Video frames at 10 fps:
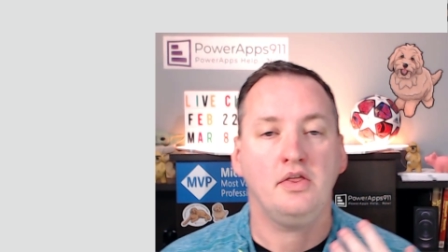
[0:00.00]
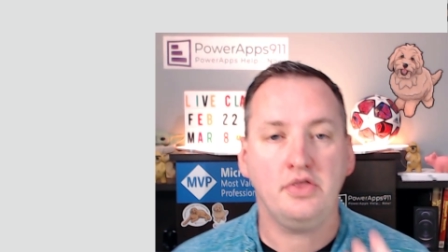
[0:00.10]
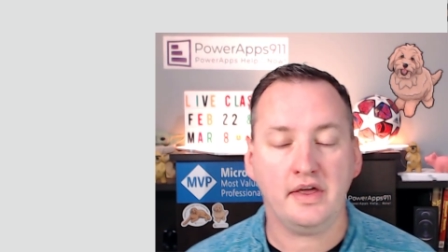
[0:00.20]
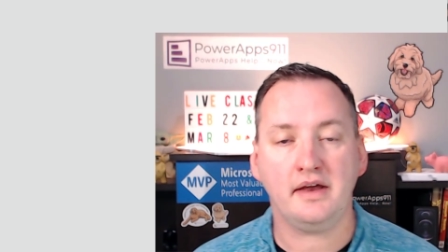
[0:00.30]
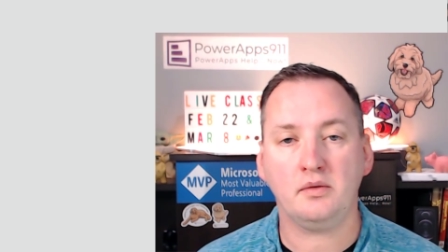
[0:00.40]

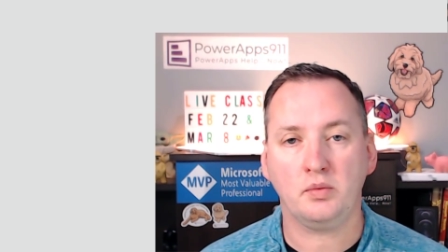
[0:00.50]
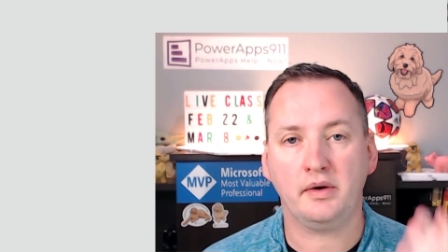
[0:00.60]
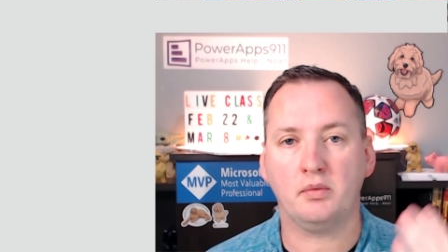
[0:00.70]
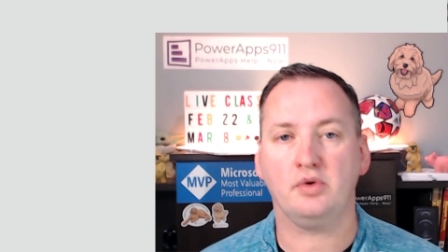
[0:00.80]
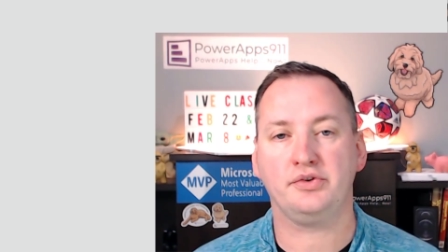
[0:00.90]
then we
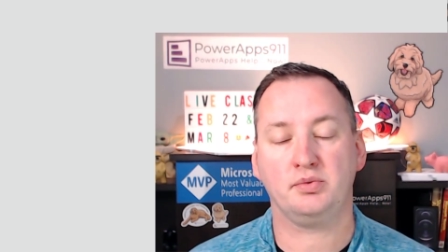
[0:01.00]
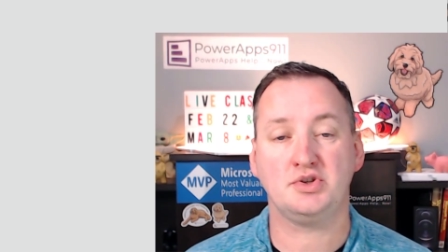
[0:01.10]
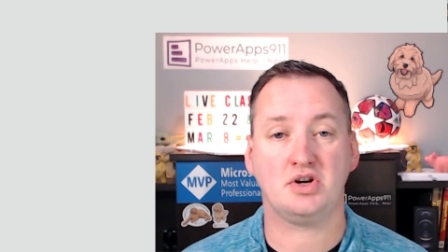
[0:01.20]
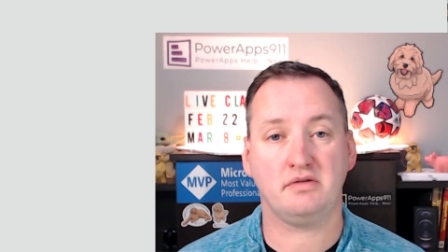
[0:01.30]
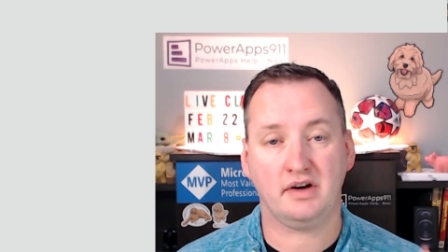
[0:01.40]
will
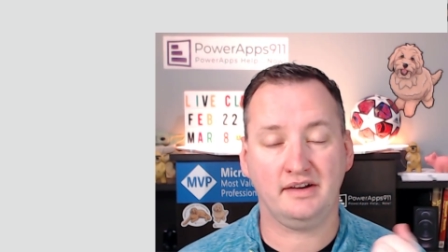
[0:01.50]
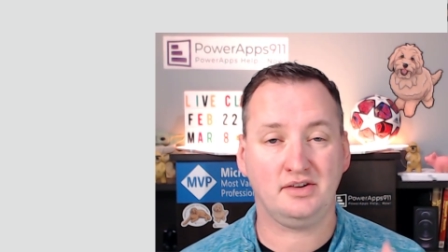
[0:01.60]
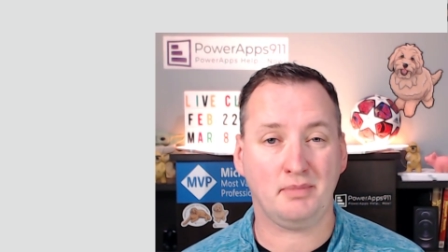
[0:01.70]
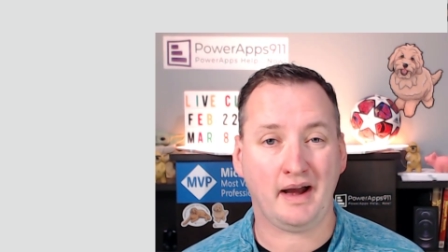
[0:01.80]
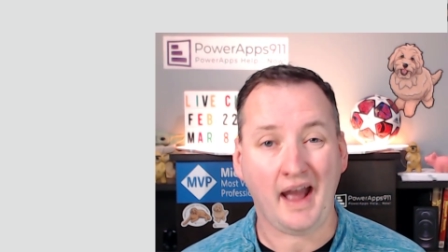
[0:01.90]
switch over
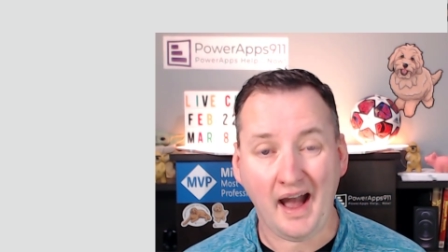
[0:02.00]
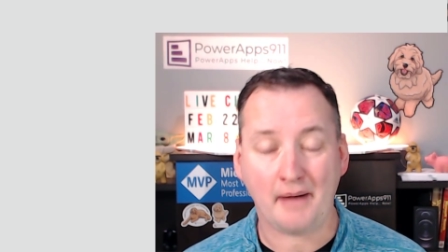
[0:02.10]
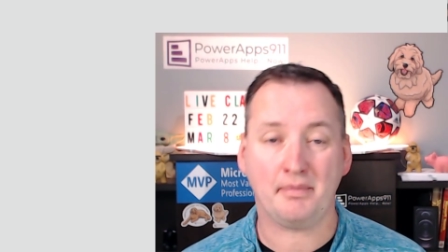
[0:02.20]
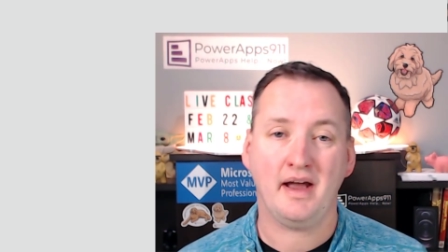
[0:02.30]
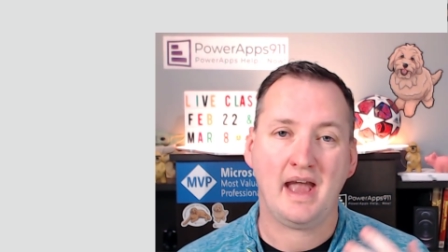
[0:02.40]
into my
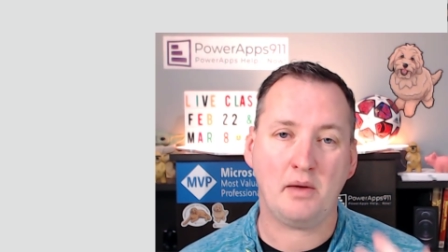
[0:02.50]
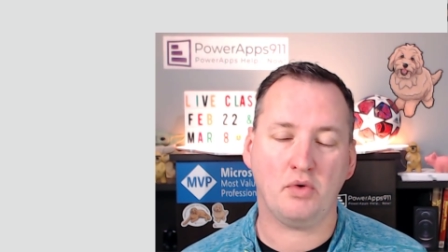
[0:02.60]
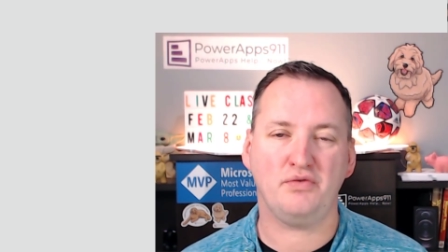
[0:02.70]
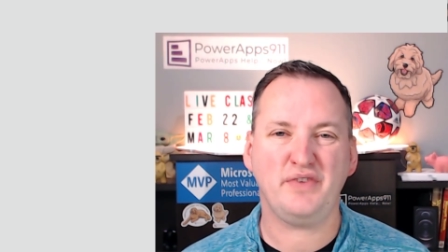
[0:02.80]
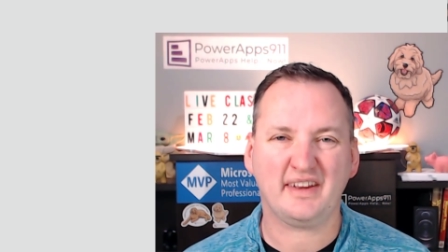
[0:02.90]
app and
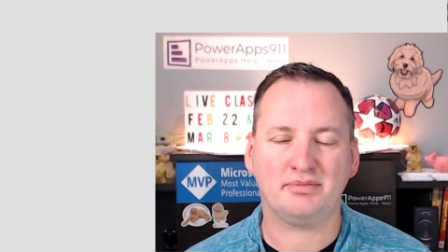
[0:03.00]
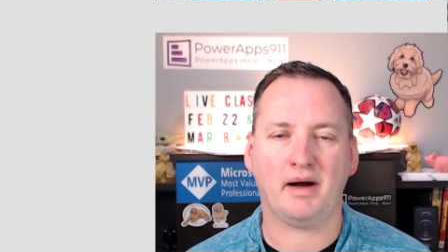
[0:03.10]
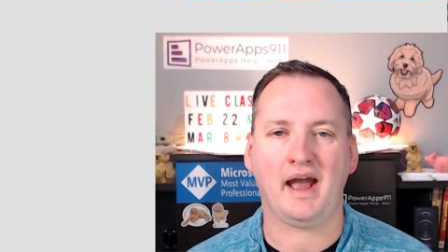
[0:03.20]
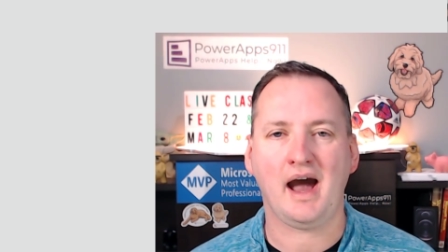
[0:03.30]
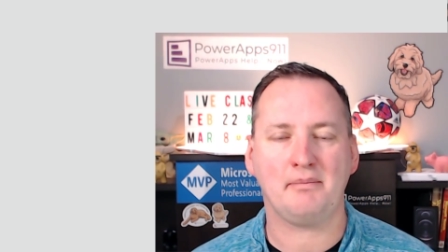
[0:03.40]
we'll fix
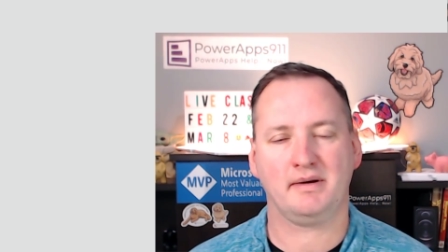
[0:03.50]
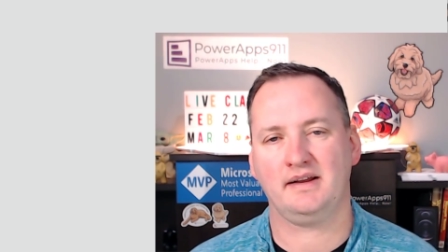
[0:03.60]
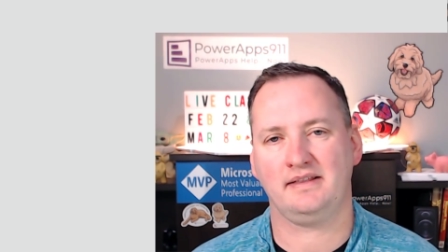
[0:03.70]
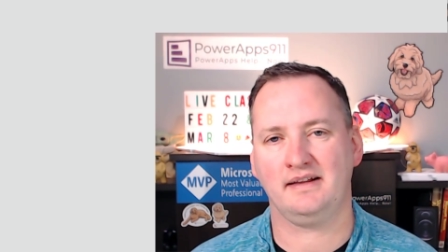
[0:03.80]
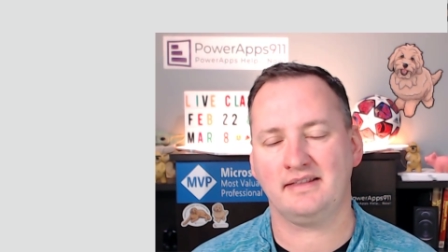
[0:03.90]
my app because
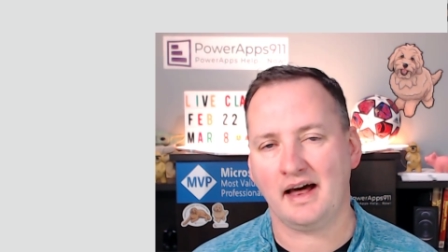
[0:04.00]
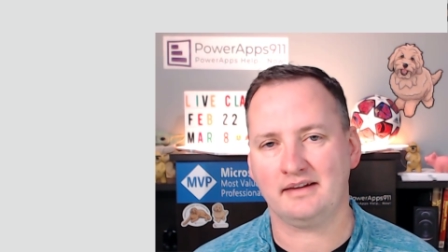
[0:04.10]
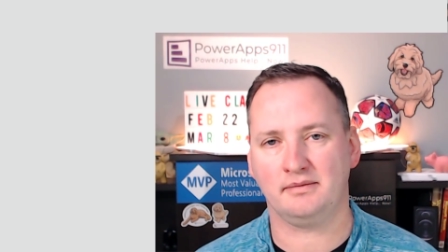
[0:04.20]
I think that's